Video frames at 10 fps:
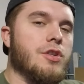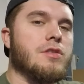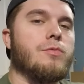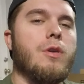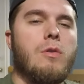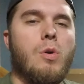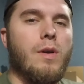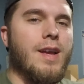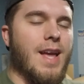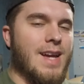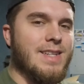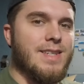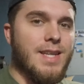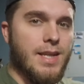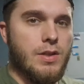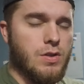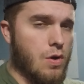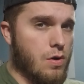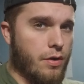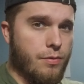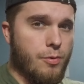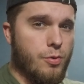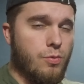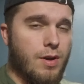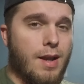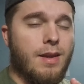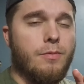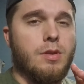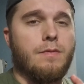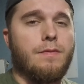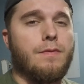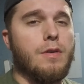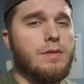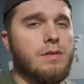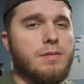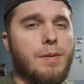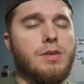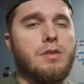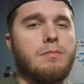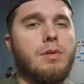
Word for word: Just real quick, I didn't talk through what I did with the front suspension,